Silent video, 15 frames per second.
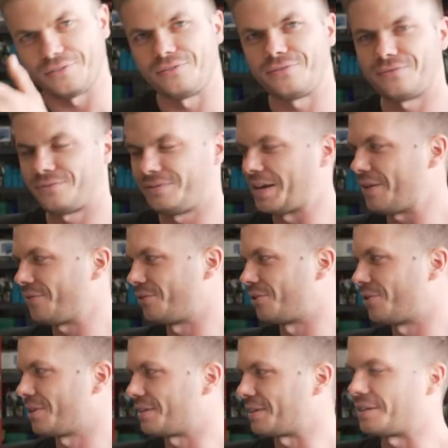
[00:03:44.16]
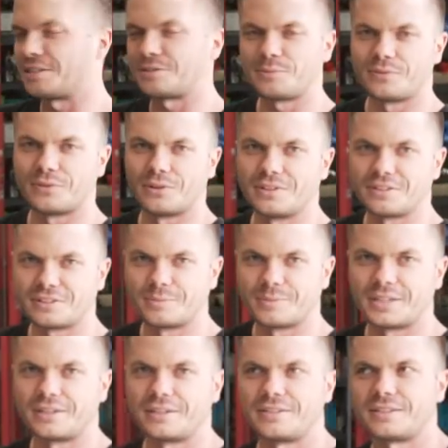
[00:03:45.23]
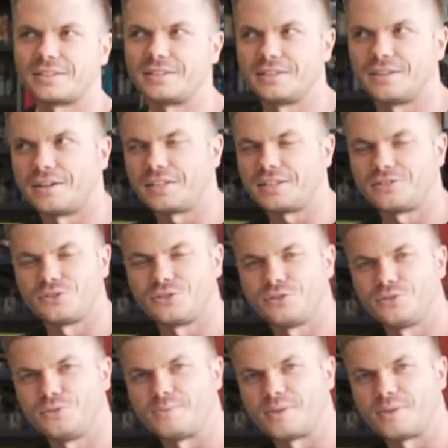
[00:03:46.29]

If you haven't already seen this before, this is my 1992